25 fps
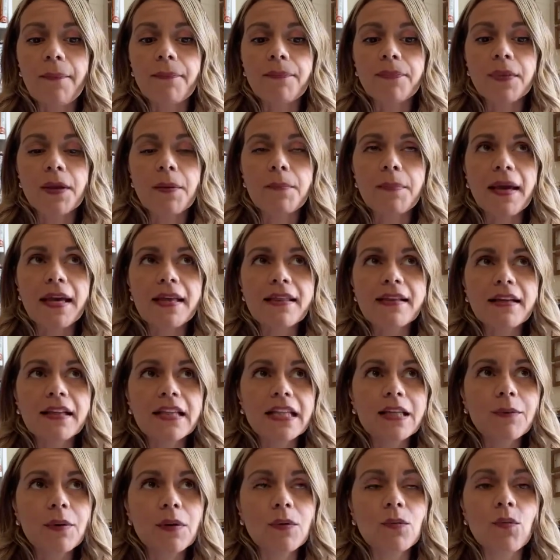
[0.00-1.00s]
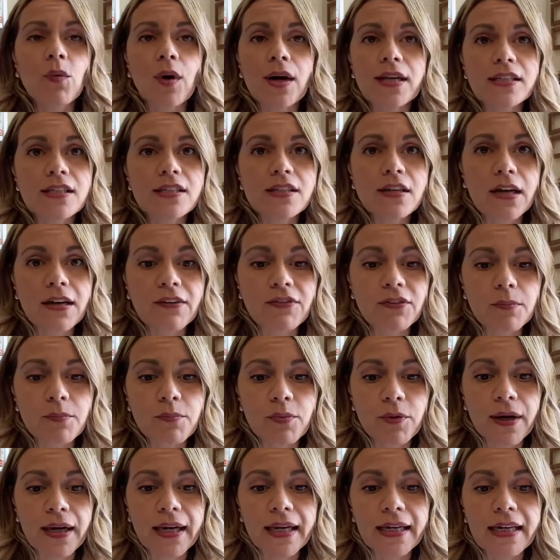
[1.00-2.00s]
basically when one side of the
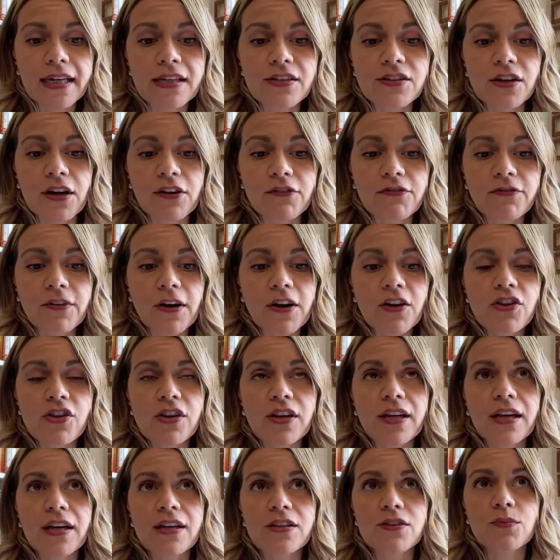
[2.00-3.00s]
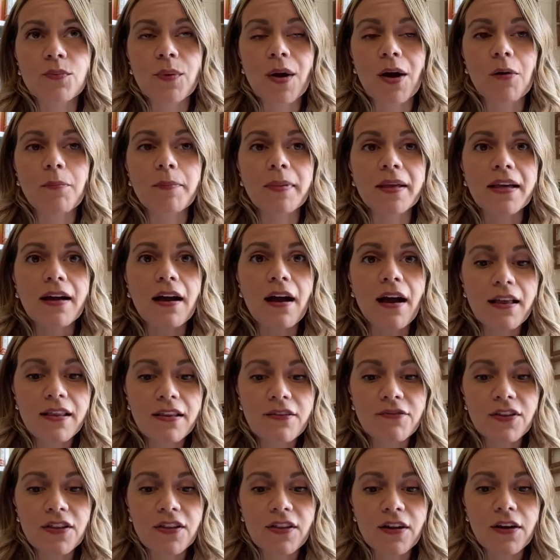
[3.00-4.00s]
brain is not functioning as well because
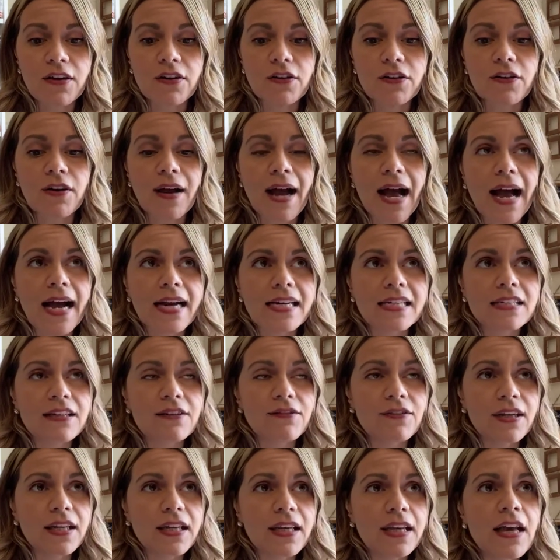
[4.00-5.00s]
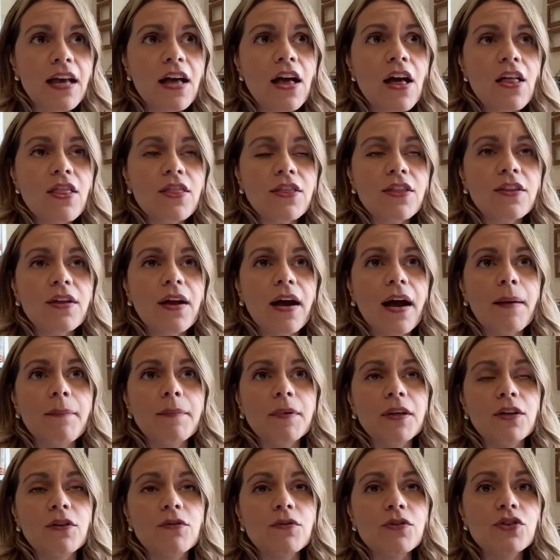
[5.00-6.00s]
of this underactivity,
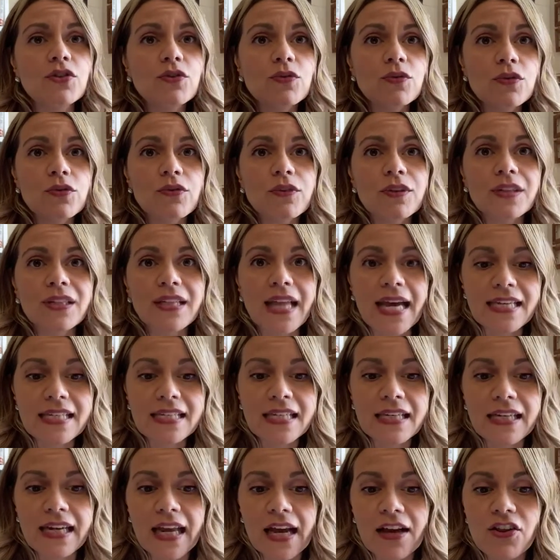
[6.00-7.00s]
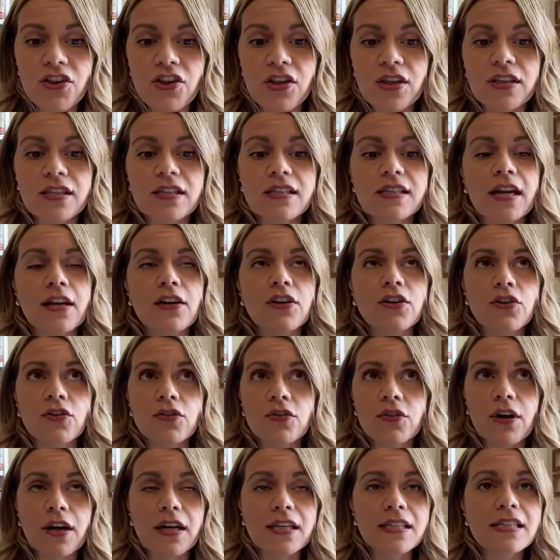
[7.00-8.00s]
due to less connections and
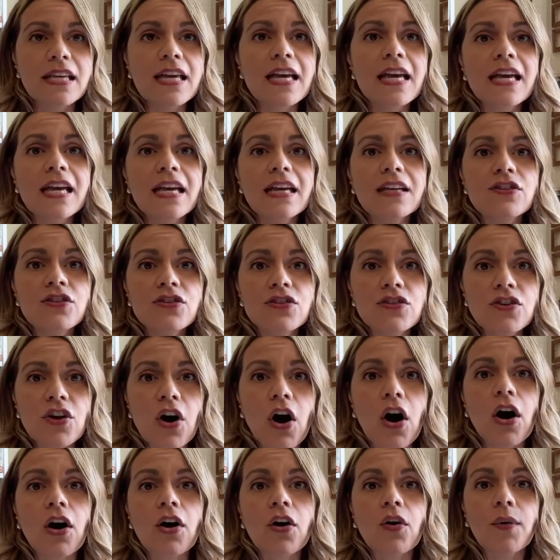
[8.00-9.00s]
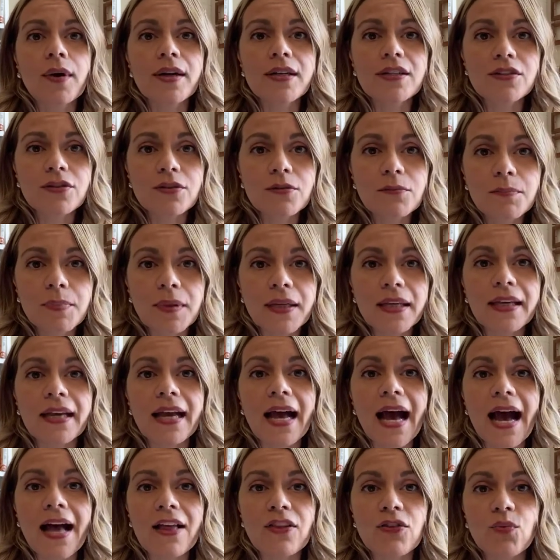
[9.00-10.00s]
neurons, it's not going to be
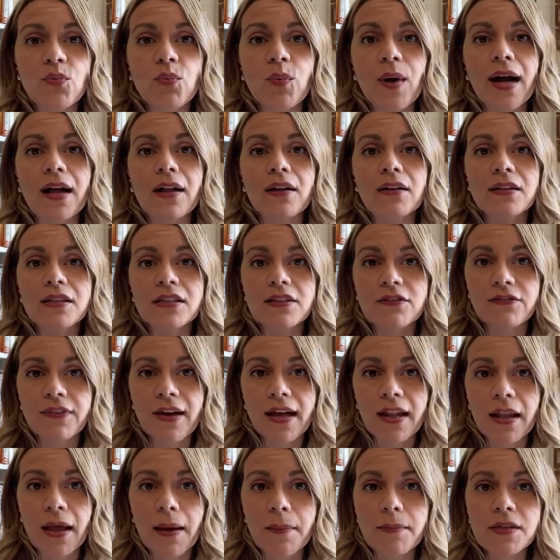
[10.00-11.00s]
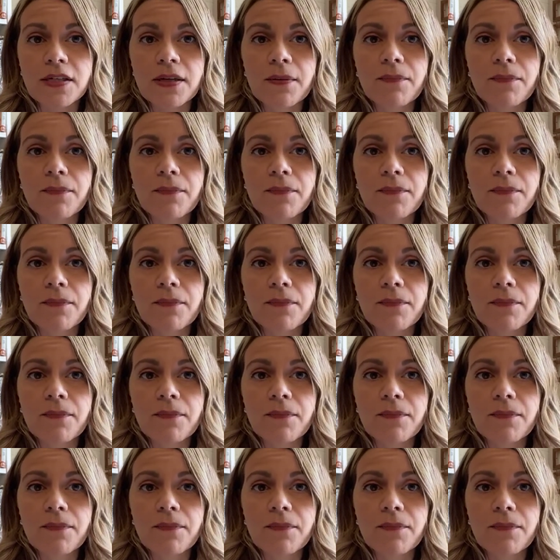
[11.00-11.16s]
as well developed.